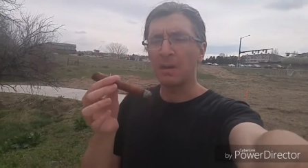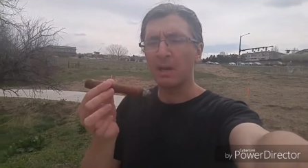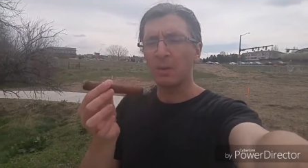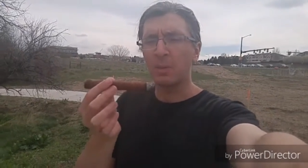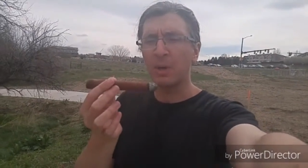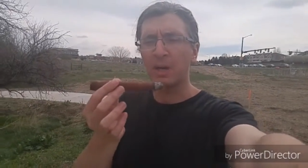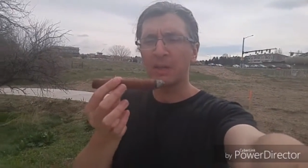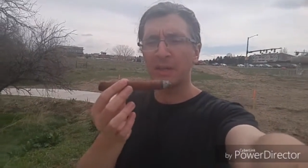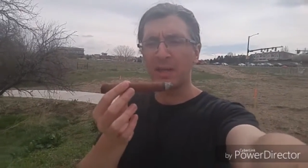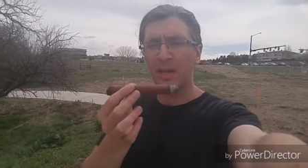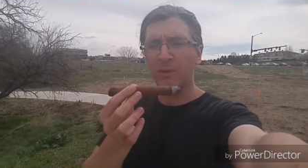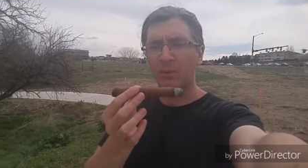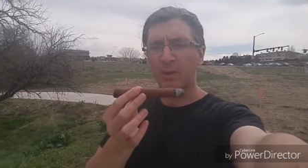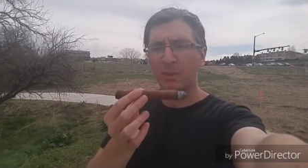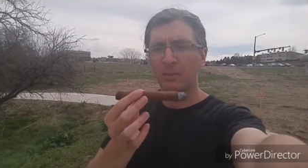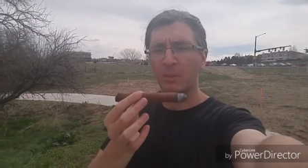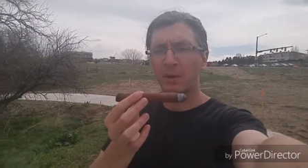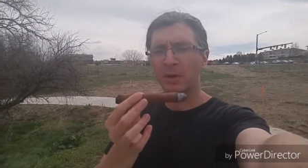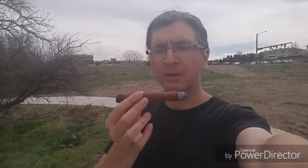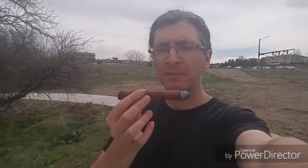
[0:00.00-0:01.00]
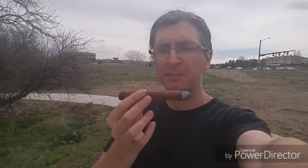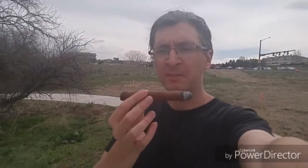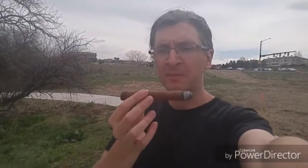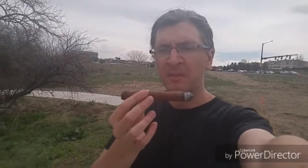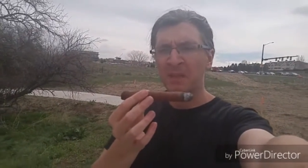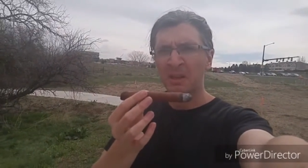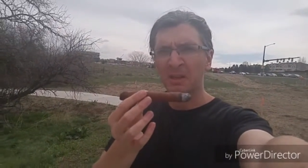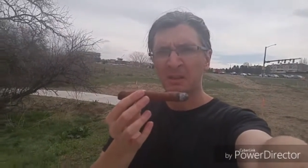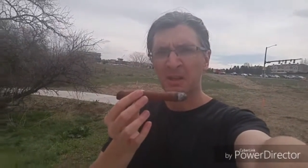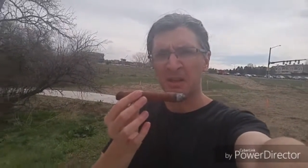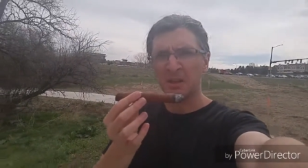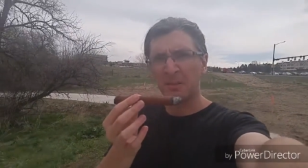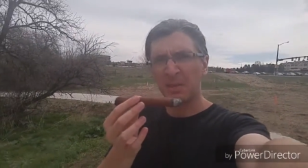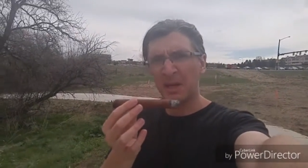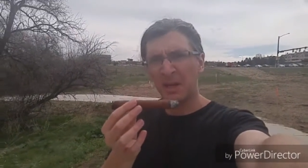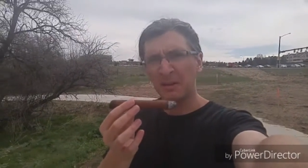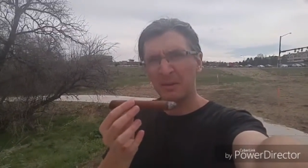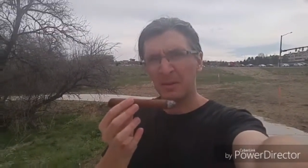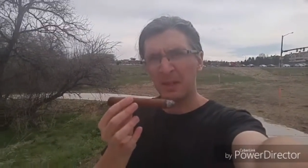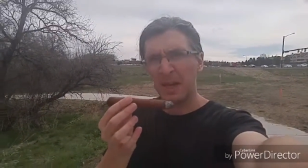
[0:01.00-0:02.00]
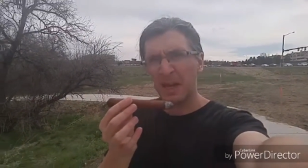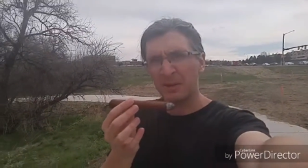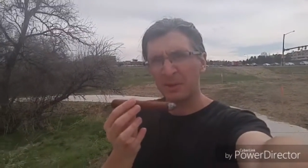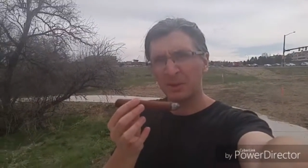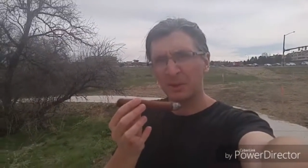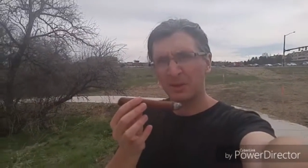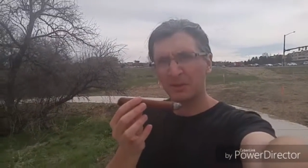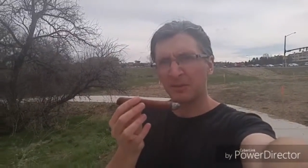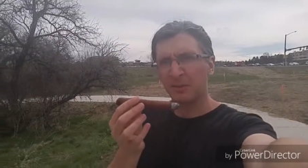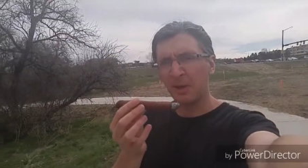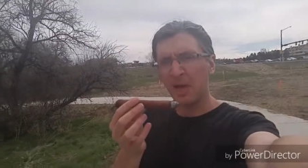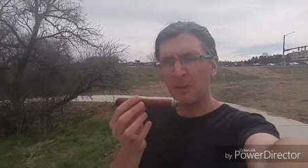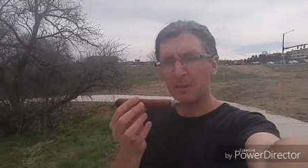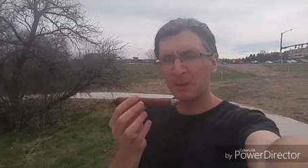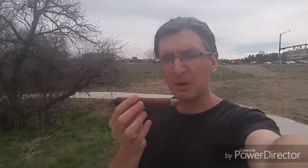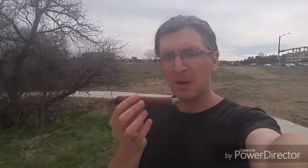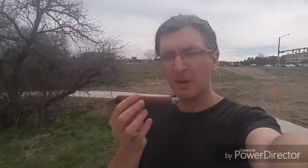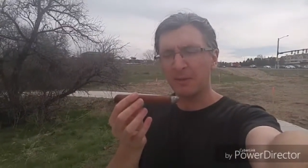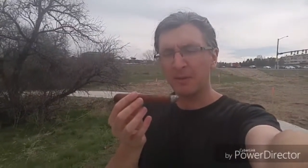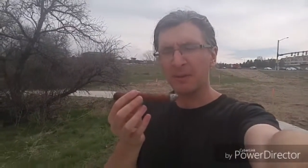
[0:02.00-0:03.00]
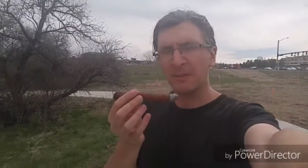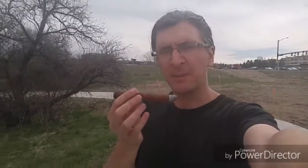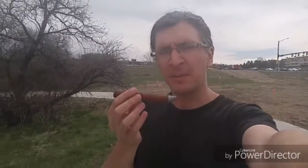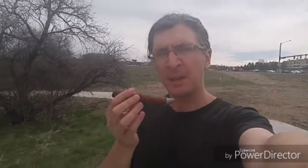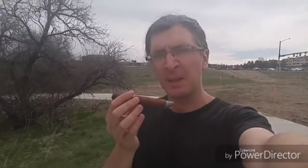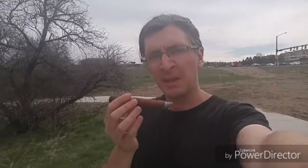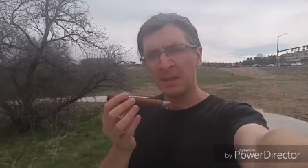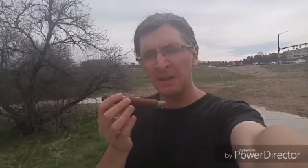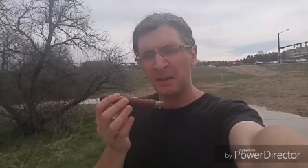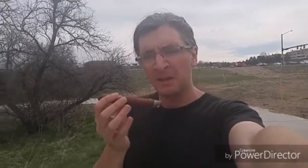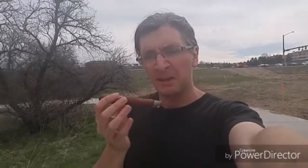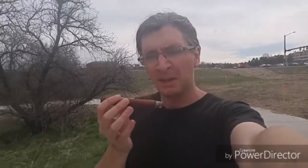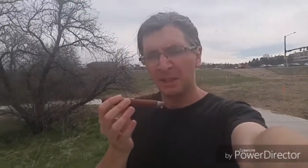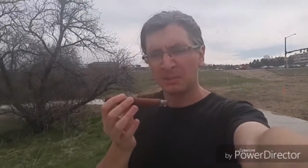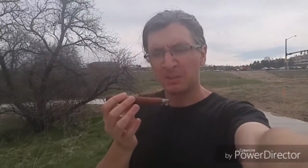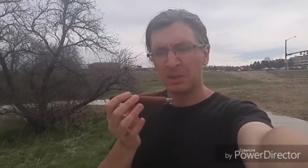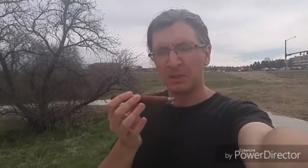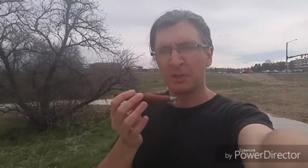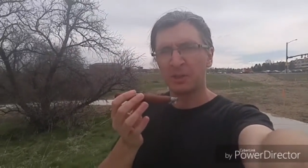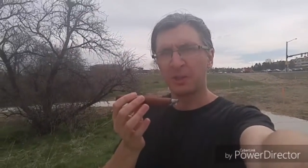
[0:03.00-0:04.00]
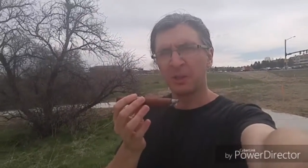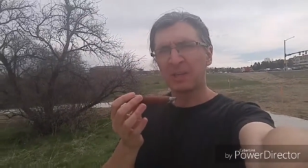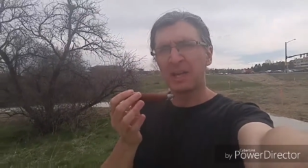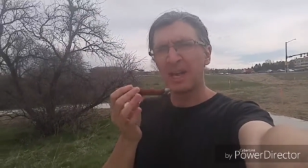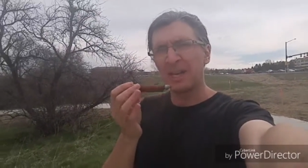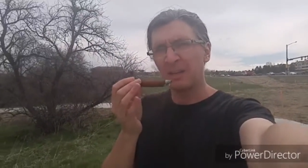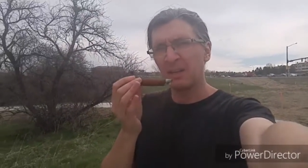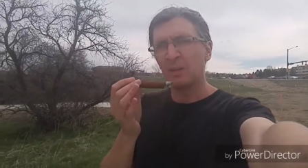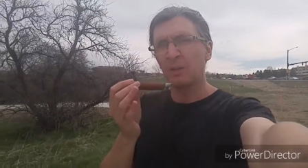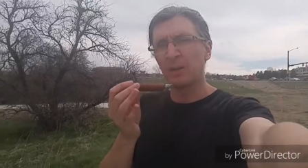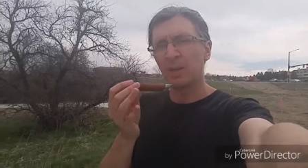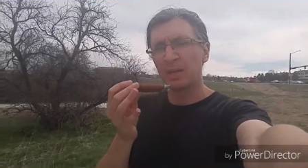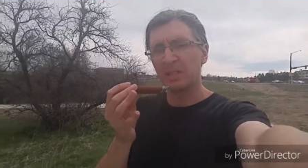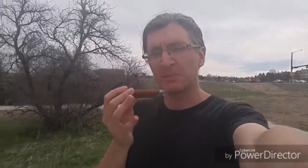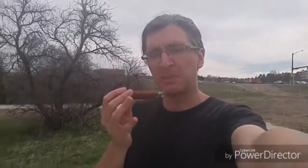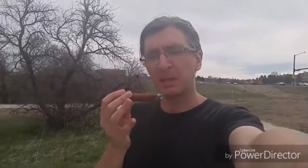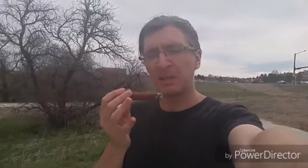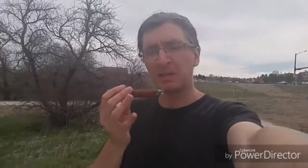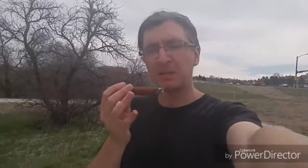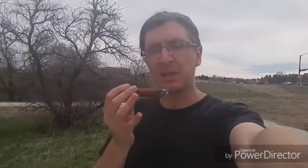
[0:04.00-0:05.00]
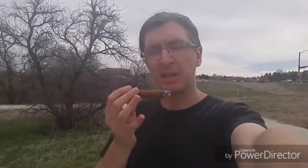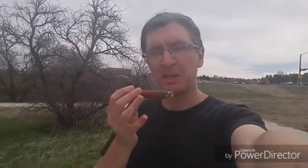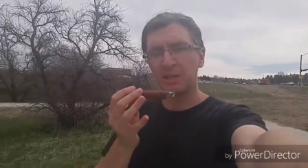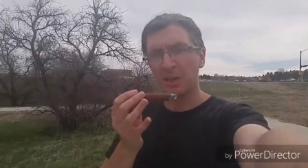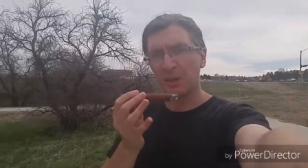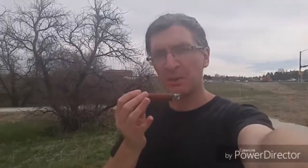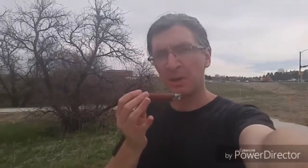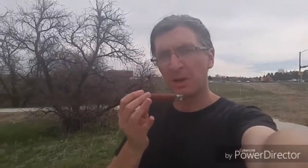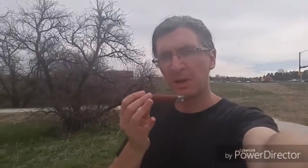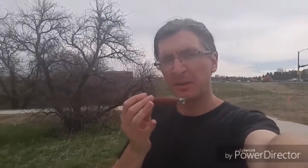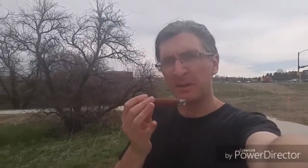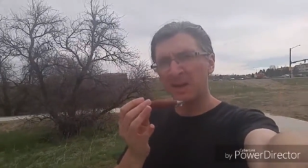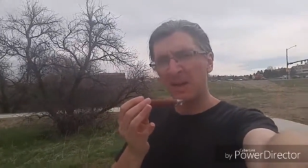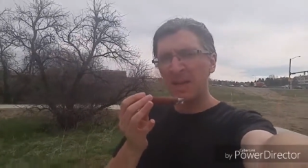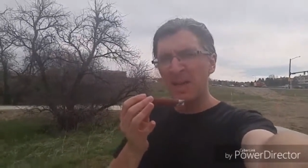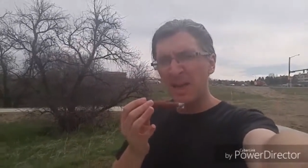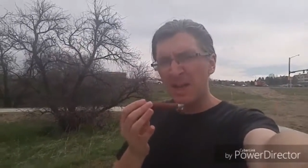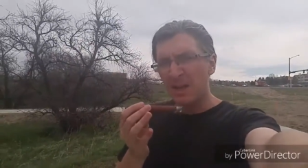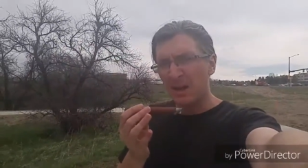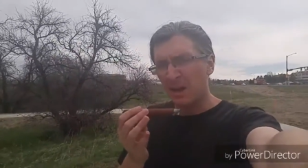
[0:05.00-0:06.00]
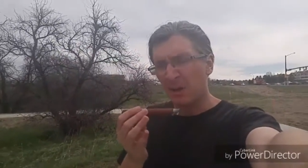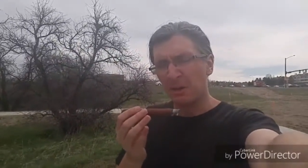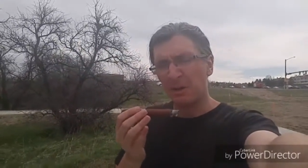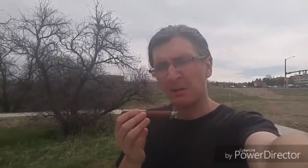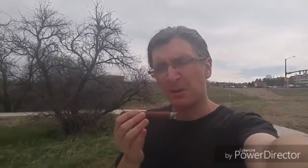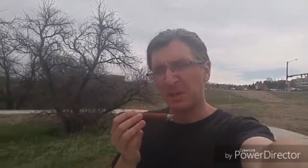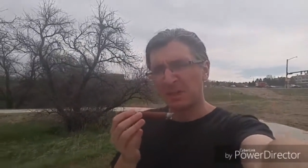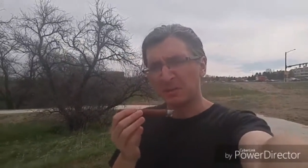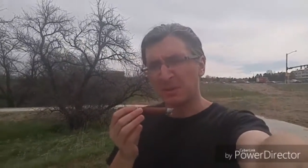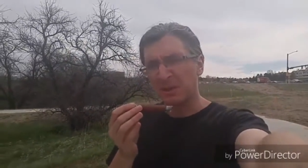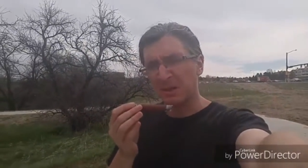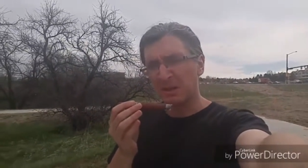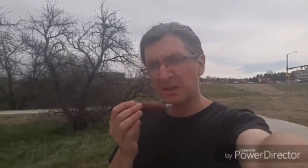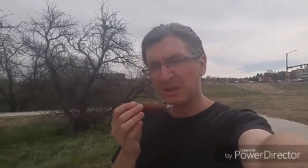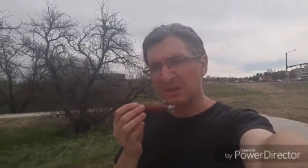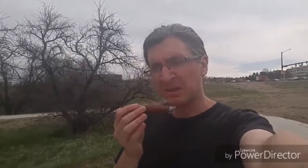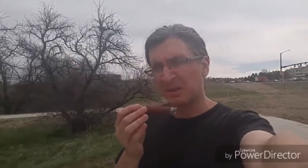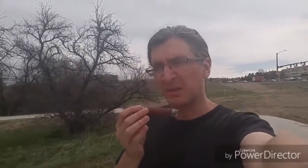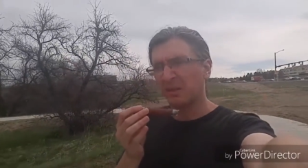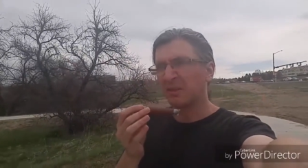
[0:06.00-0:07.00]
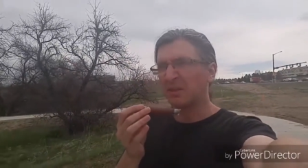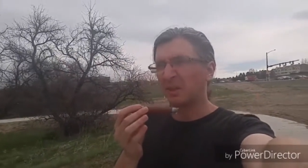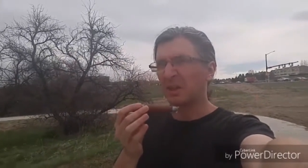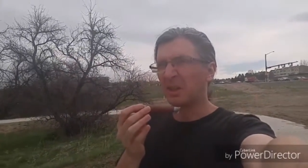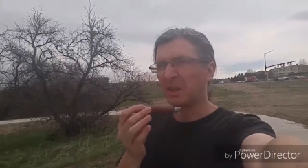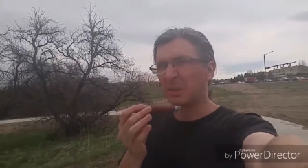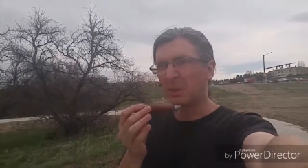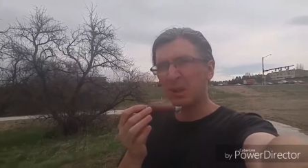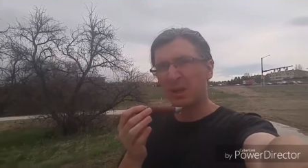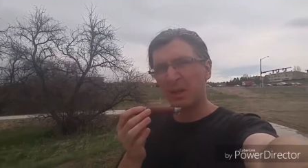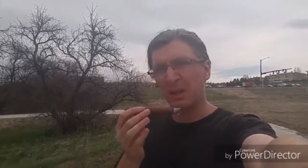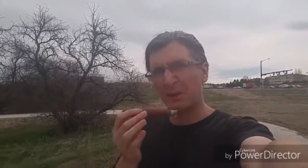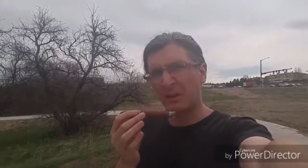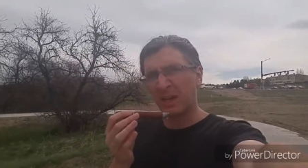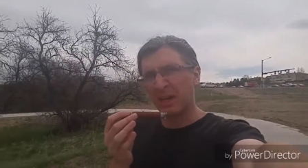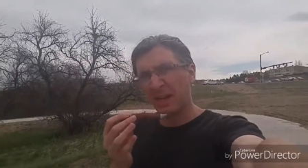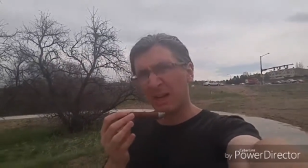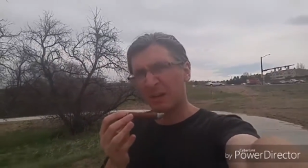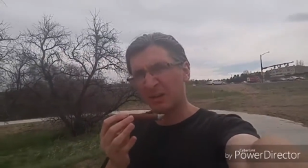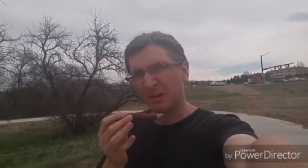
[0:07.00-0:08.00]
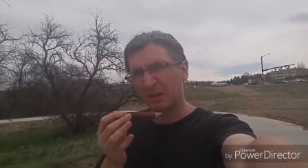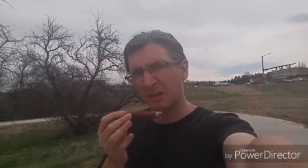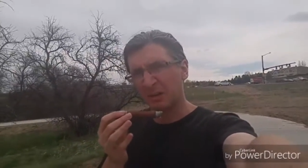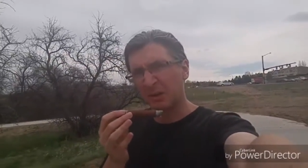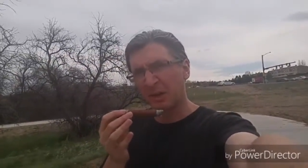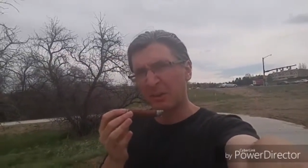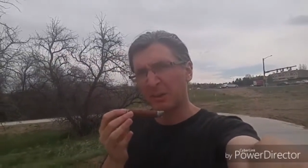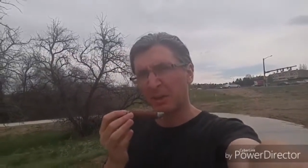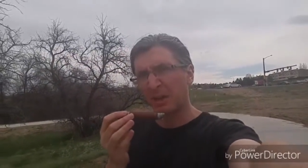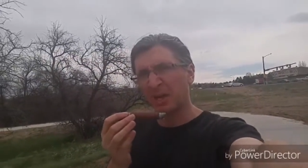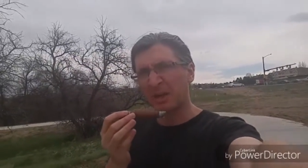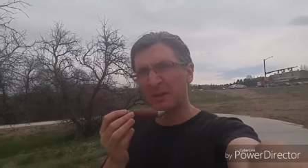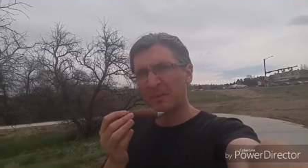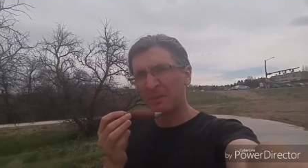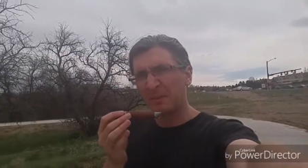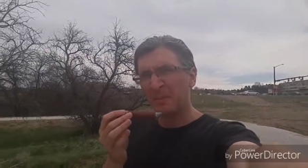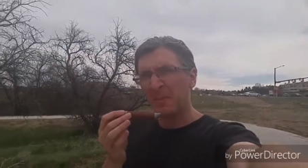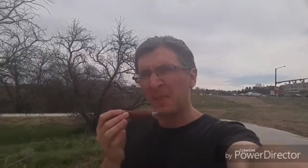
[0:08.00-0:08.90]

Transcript: Not quite the halfway point, just about. The ash just flopped off. Nice big chunk. I had to do a nice big touch-up on it. I don't know if that's because of the wind, or if I got a screwed up light.